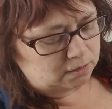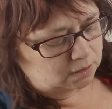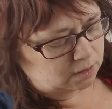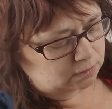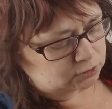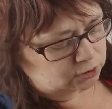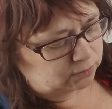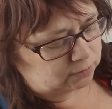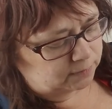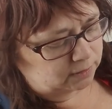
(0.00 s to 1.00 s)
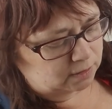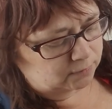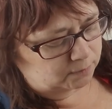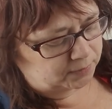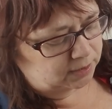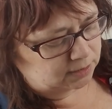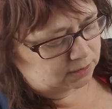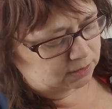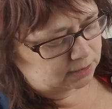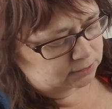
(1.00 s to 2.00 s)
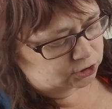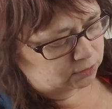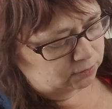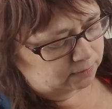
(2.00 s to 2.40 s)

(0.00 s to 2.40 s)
I'll show you the other pin and show you